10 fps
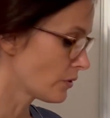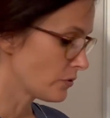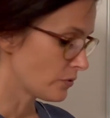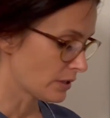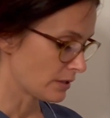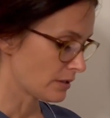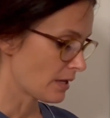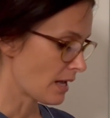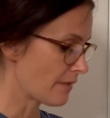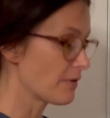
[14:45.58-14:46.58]
you can
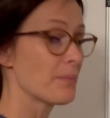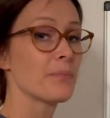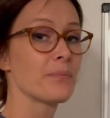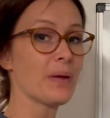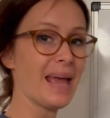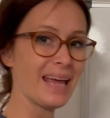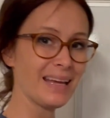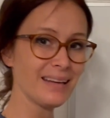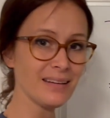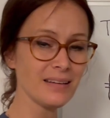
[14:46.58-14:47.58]
have
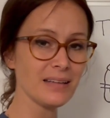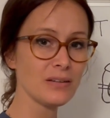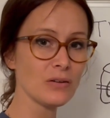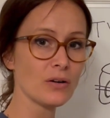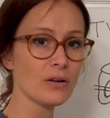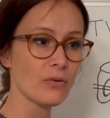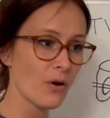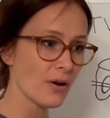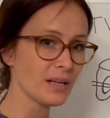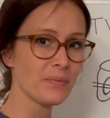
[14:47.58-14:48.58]

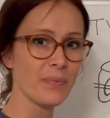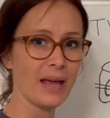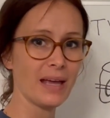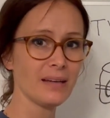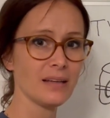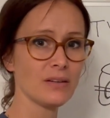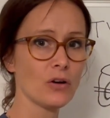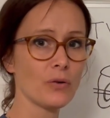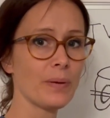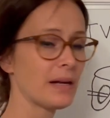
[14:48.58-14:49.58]
chronic pain in
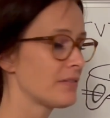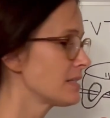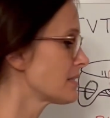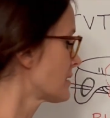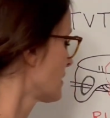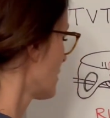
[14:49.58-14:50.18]
your pelvis,